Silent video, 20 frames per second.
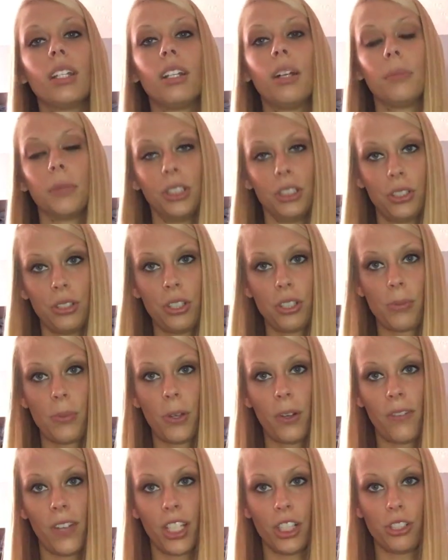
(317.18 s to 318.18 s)
I'm gonna do this
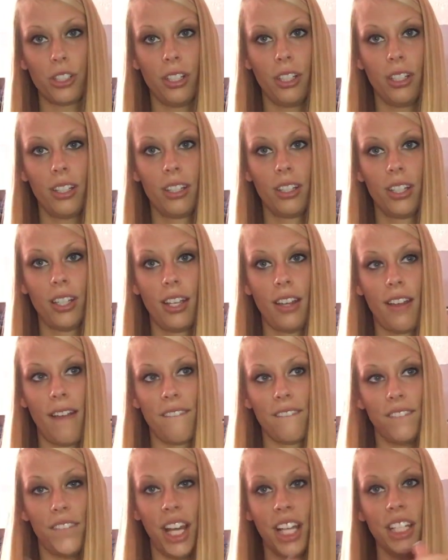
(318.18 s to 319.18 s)
motivation,
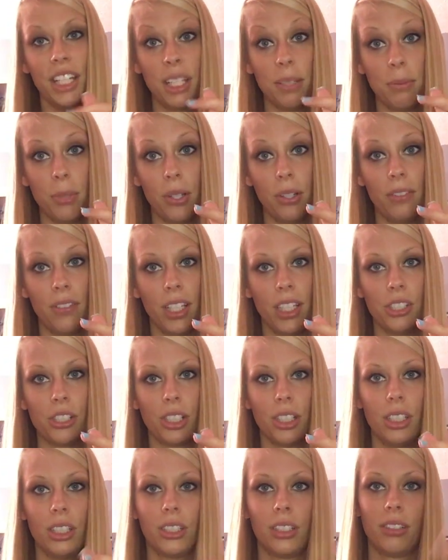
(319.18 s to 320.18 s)
finding
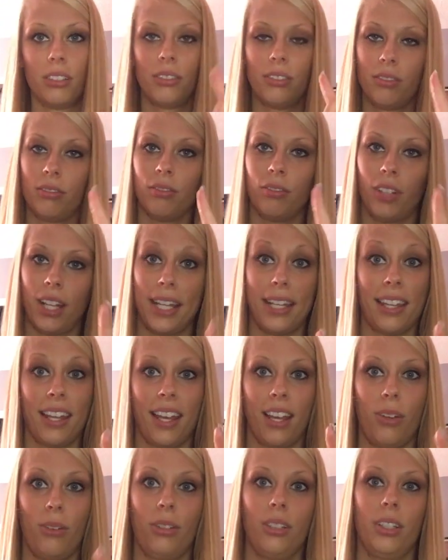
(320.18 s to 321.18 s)
motivation right
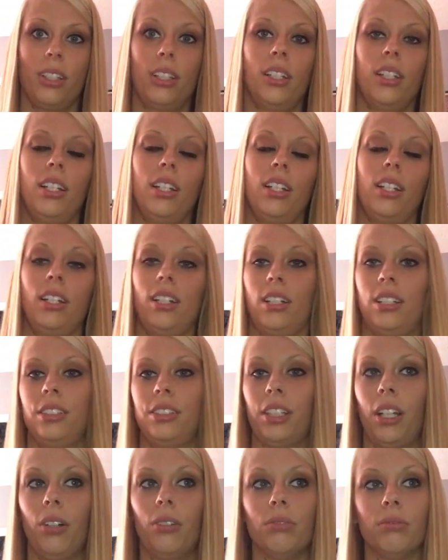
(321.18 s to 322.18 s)
now.
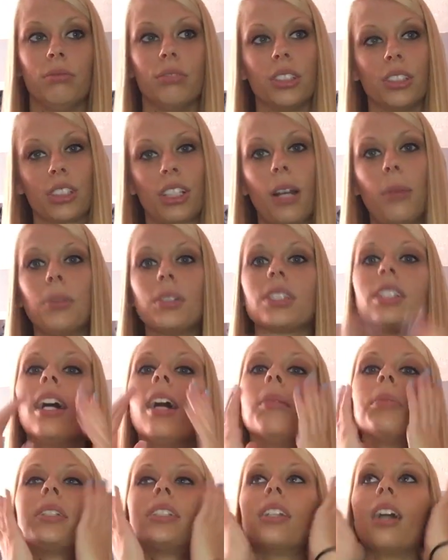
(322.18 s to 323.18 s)
So there's a couple
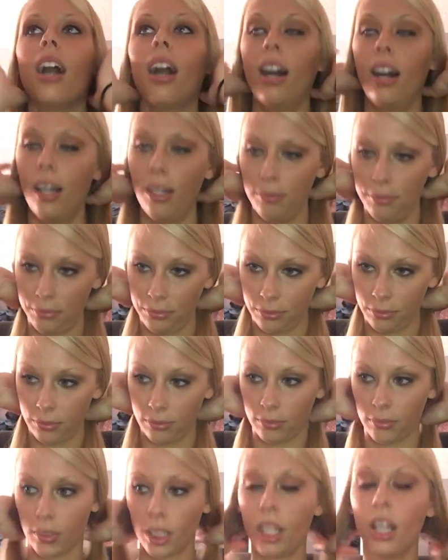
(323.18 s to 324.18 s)
steps. Um,
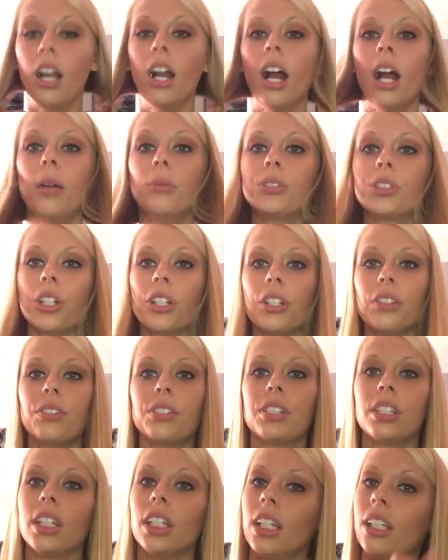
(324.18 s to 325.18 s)
I'm sure you've
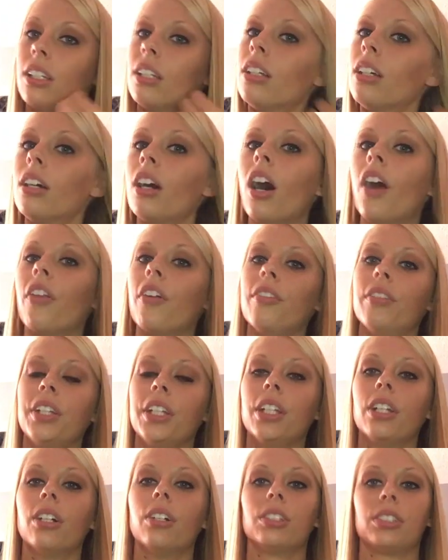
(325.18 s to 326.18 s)
seen other
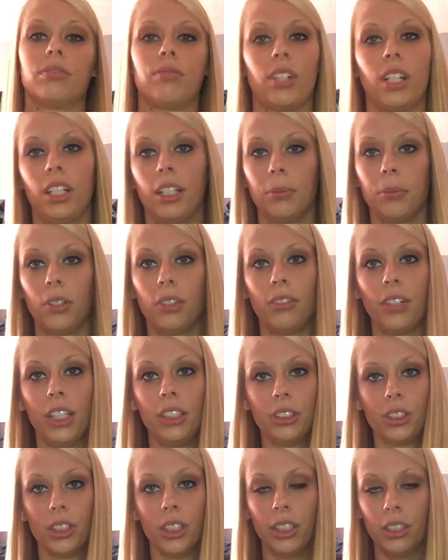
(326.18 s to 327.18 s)
videos on finding
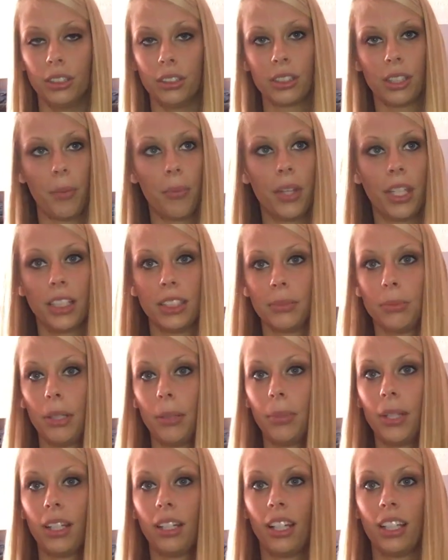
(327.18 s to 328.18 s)
motivation. Some things may
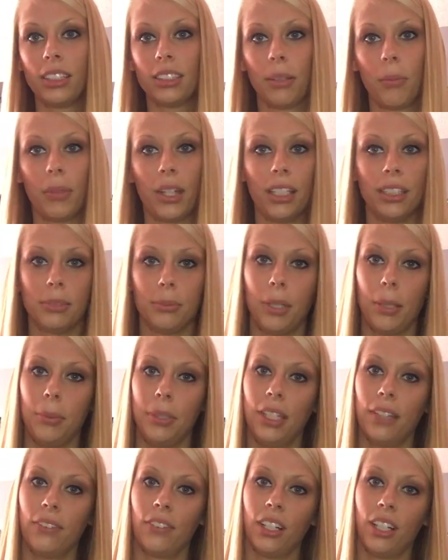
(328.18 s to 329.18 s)
be like, some things may be
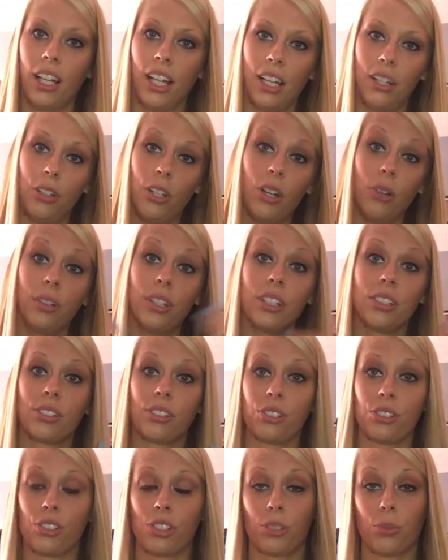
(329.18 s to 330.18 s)
different. I don't know. This
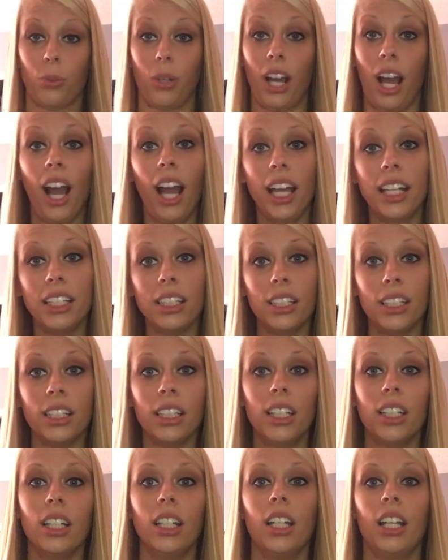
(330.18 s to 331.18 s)
was just what I
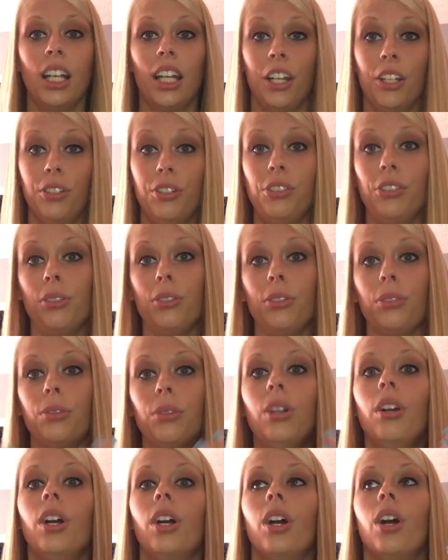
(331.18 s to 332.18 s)
did and
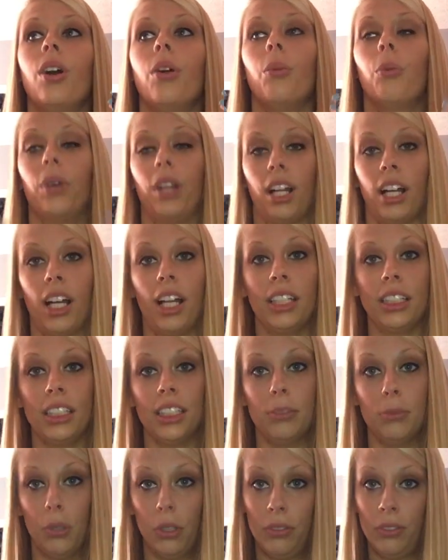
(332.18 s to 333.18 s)
do when I
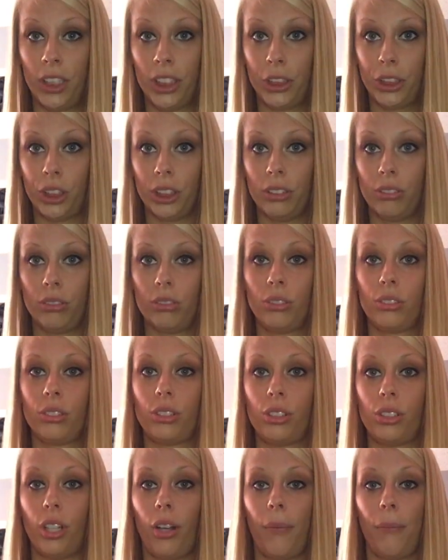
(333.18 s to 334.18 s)
need motivation.
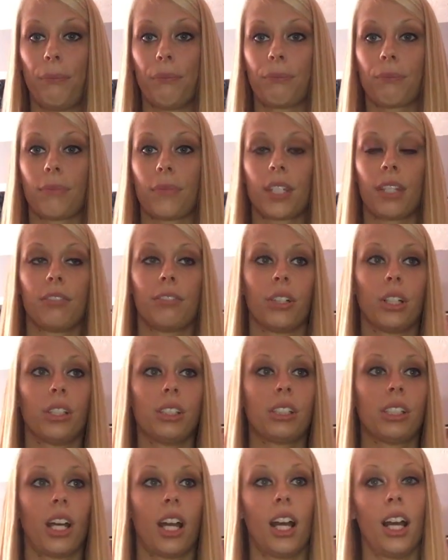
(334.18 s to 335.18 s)
So
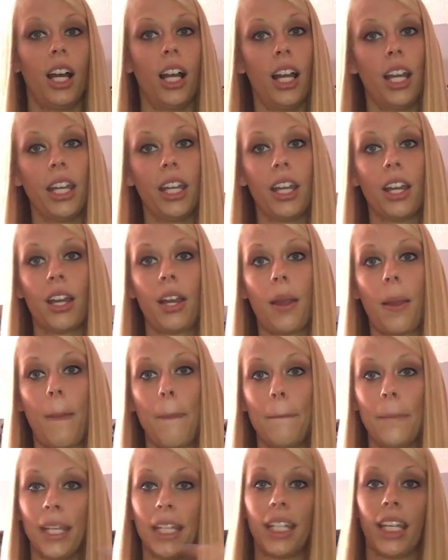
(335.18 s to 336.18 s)
first I
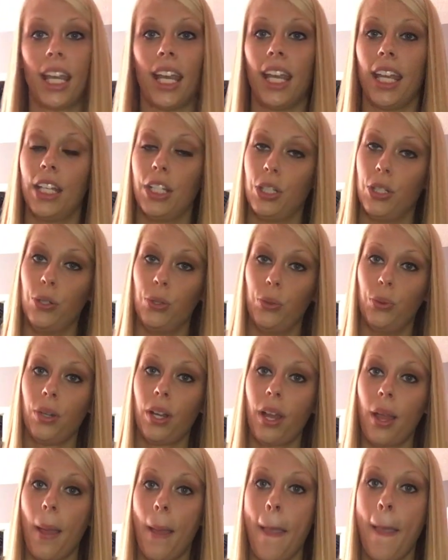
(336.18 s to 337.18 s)
make a
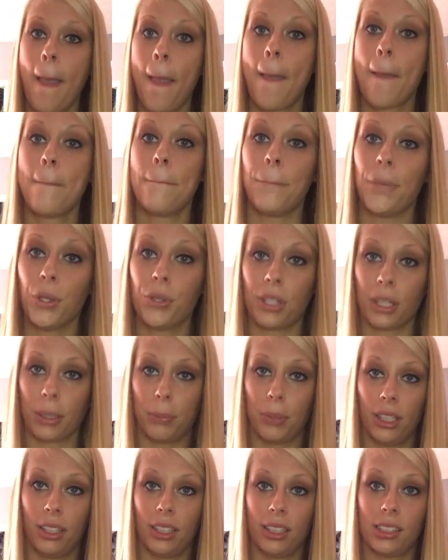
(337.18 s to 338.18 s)
new music
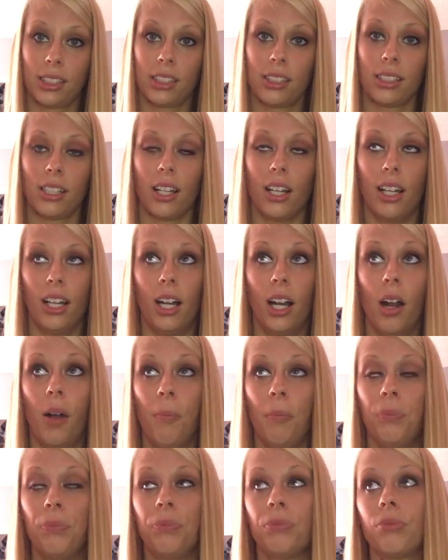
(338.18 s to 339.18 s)
playlist.
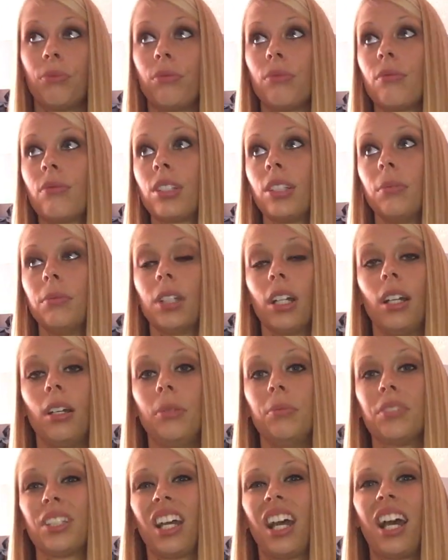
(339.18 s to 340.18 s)
Um,
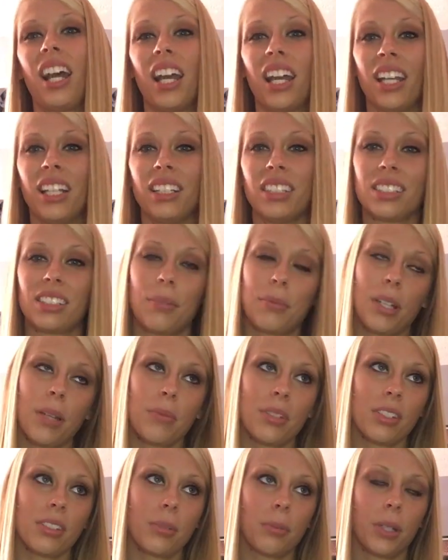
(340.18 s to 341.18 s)
sometimes I
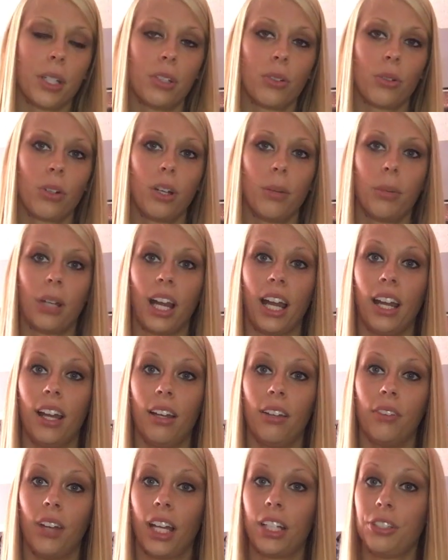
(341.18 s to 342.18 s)
sometimes listen to Pandora, but I
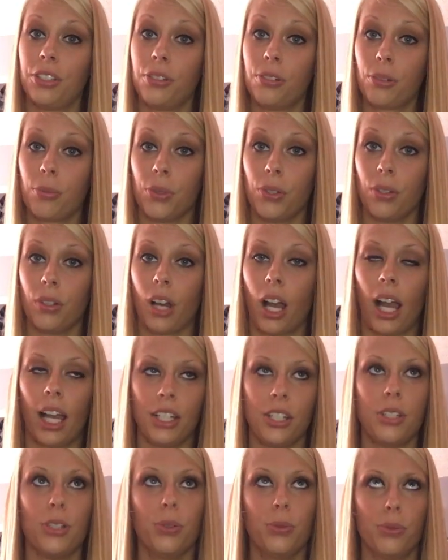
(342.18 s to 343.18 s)
have iTunes mu
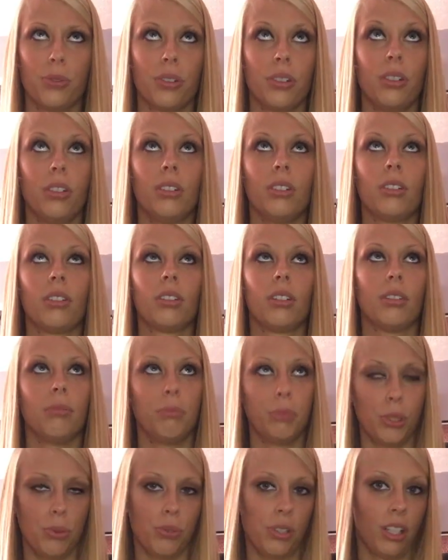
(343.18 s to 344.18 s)
iTunes
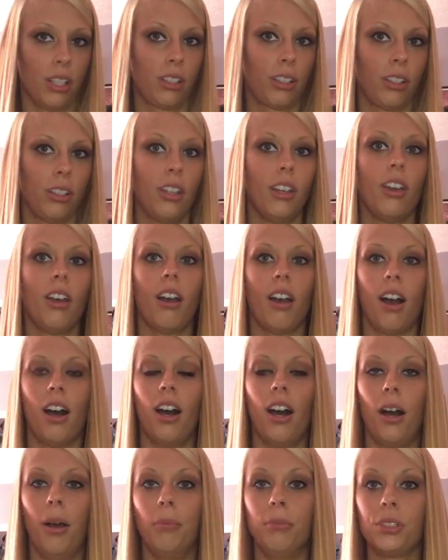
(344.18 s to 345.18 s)
music.
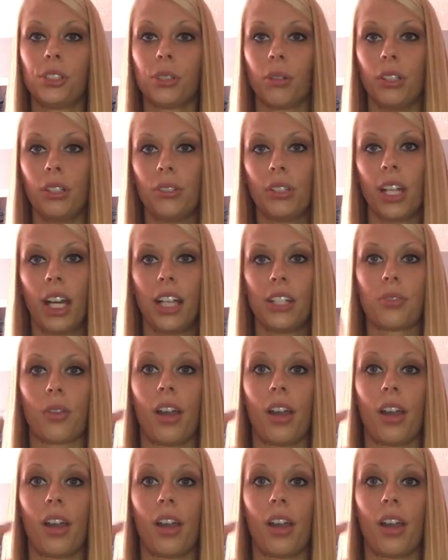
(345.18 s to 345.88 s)
Um, so I do that.